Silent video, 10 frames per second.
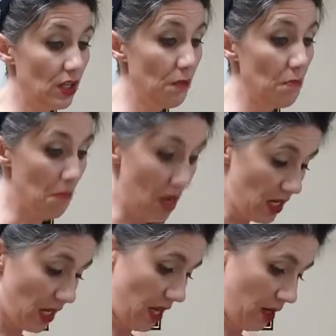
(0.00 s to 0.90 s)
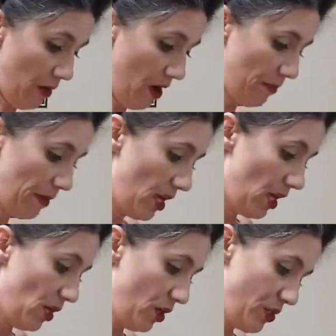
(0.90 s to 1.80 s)
made a cake pop.
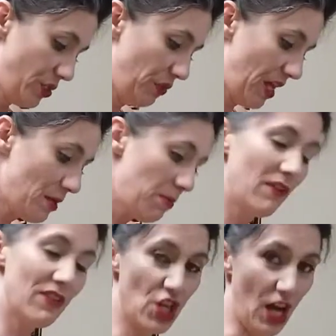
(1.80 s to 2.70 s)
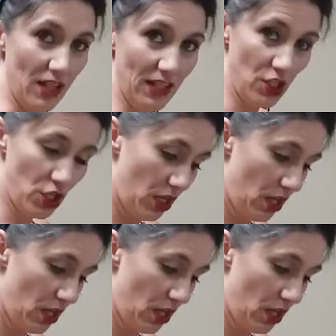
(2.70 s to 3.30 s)
So that's a bit of a challenge.